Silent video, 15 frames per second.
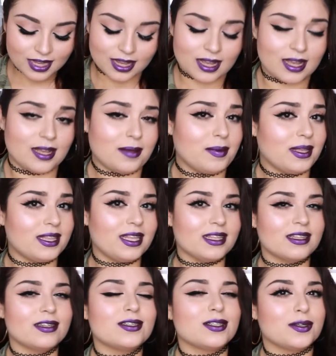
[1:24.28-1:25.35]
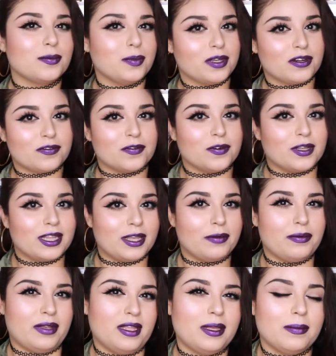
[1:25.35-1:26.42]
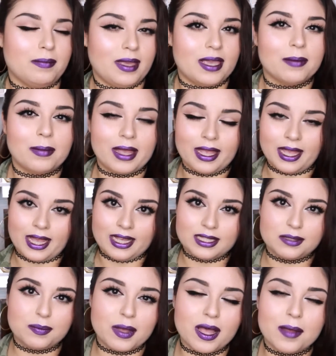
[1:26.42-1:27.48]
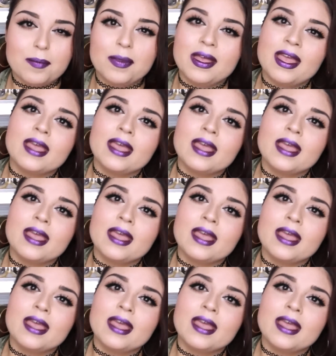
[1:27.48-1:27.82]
I think they're so beautiful, and they really make my eyes pop.